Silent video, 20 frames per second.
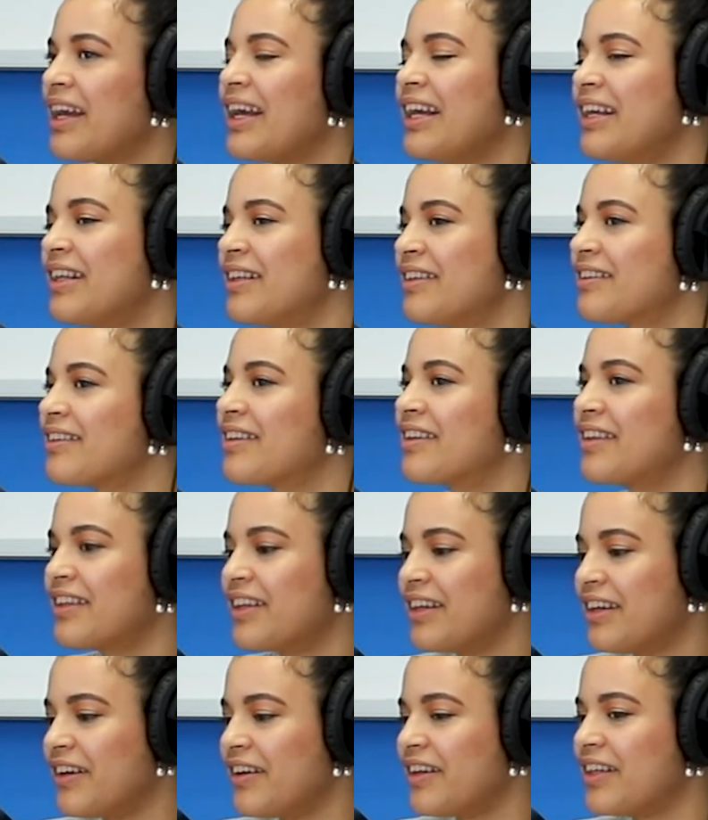it is
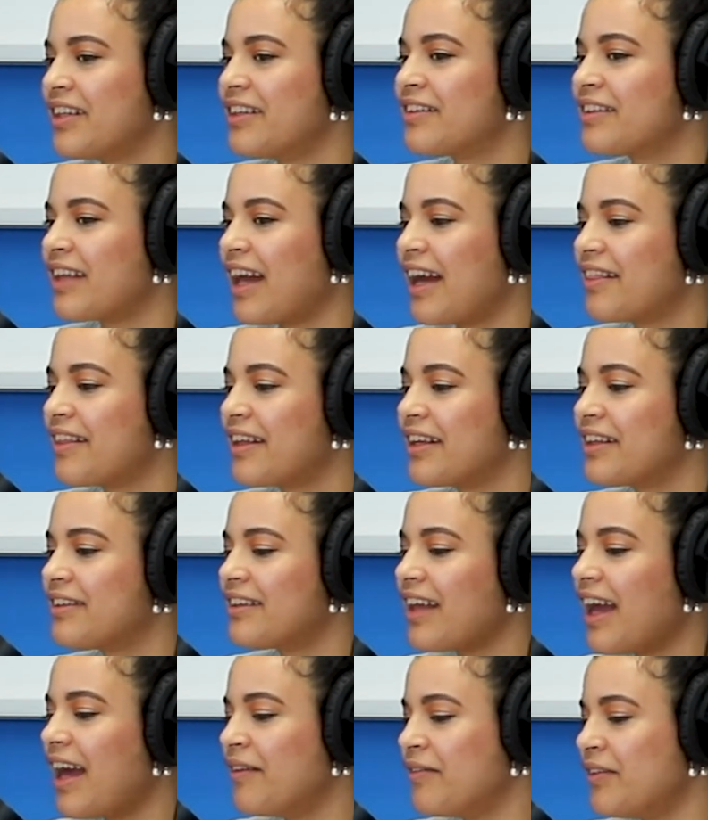clear, and I think
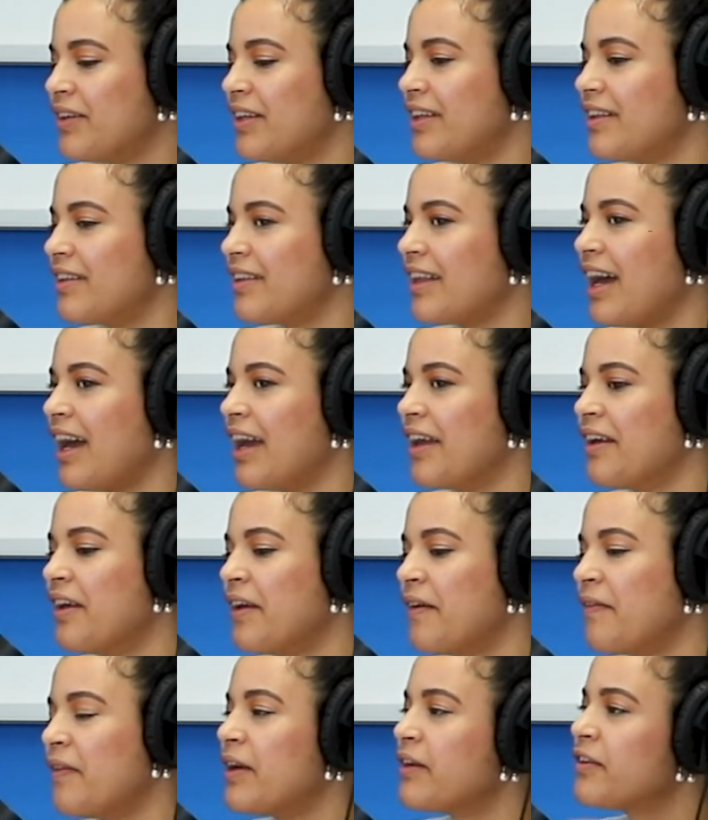it's evident that
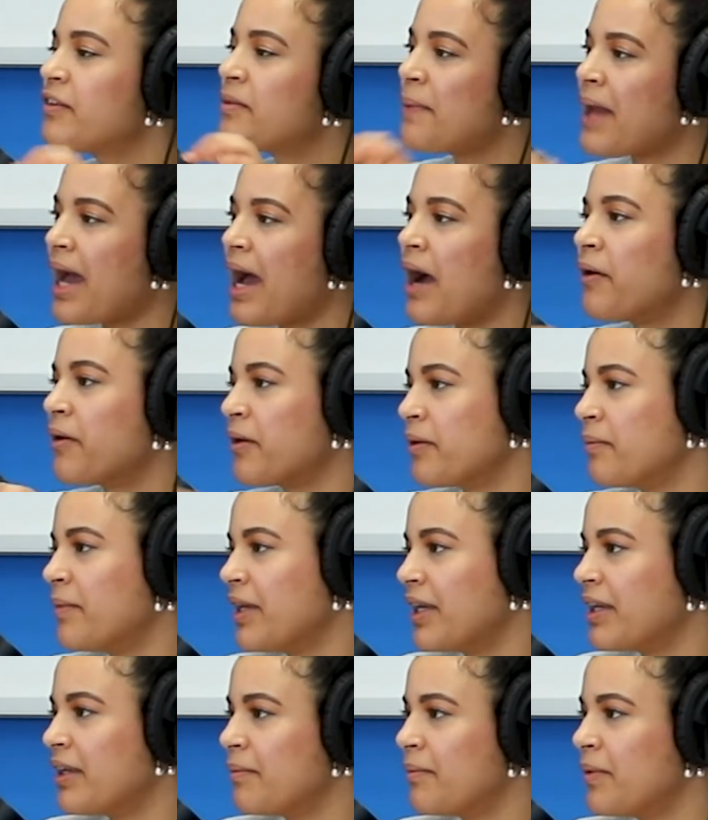there's power in
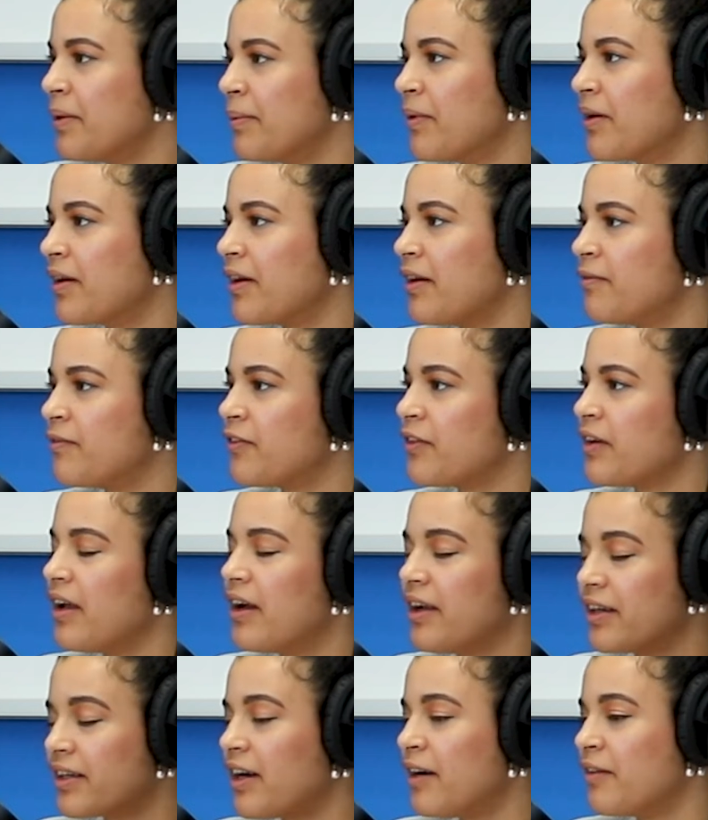making people
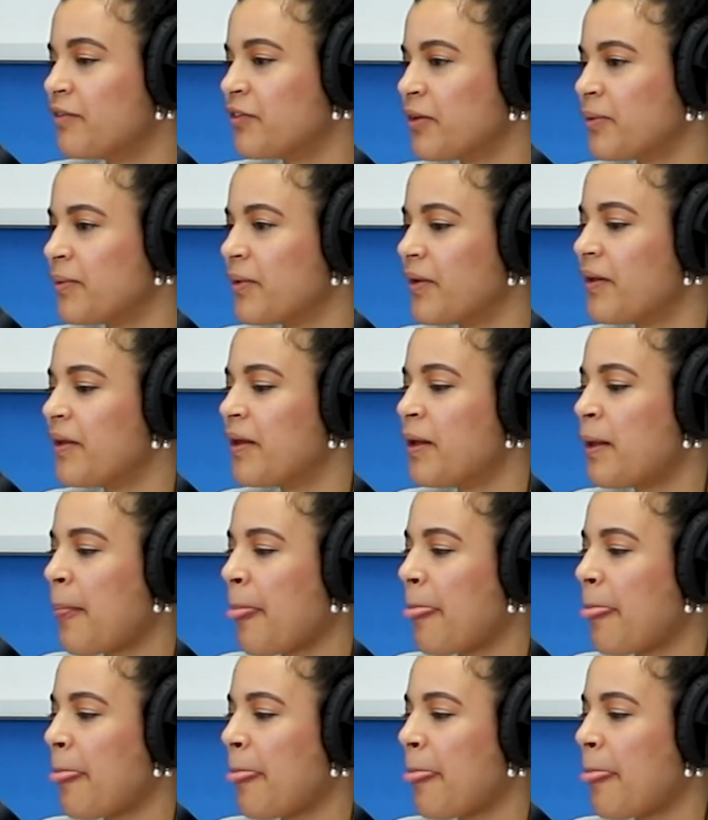uncomfortable.